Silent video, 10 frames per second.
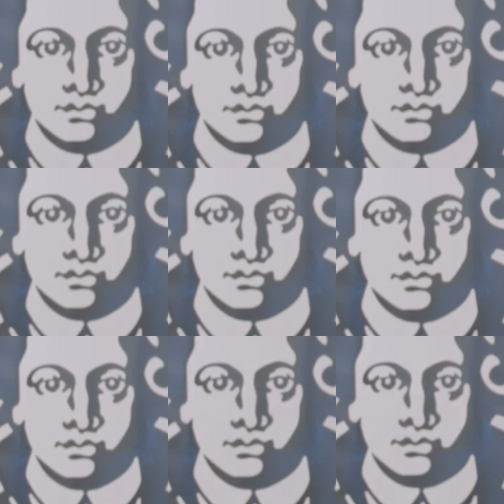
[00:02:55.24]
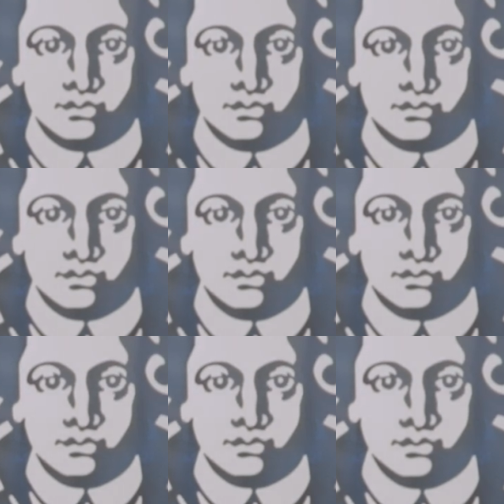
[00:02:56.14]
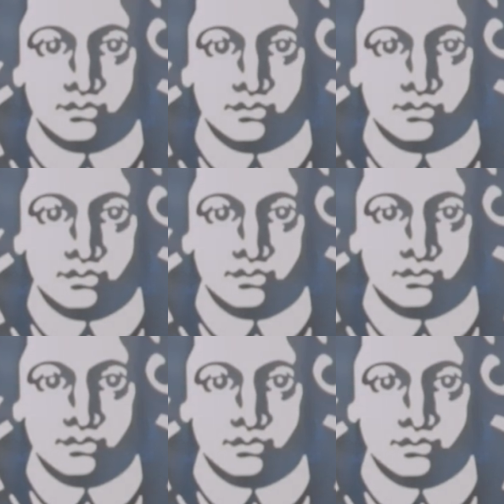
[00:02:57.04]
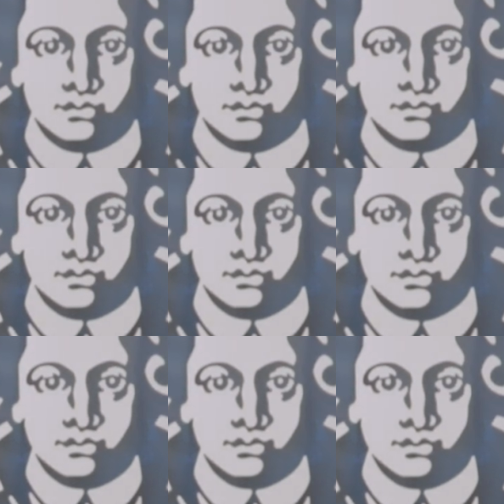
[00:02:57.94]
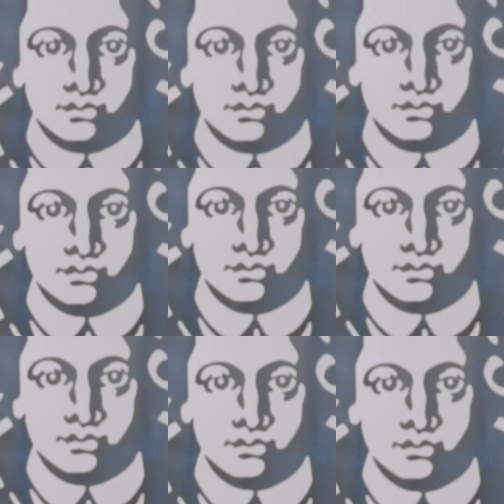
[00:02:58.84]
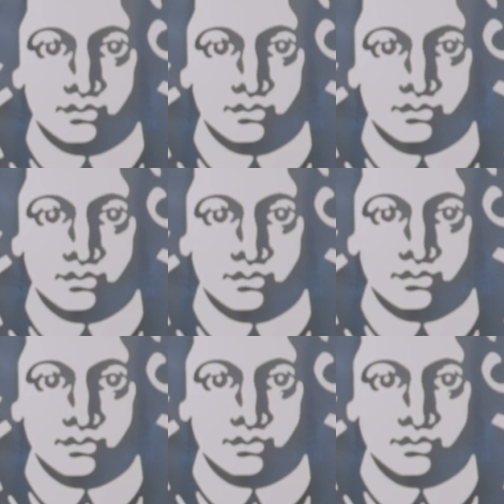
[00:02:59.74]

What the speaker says: [no speech]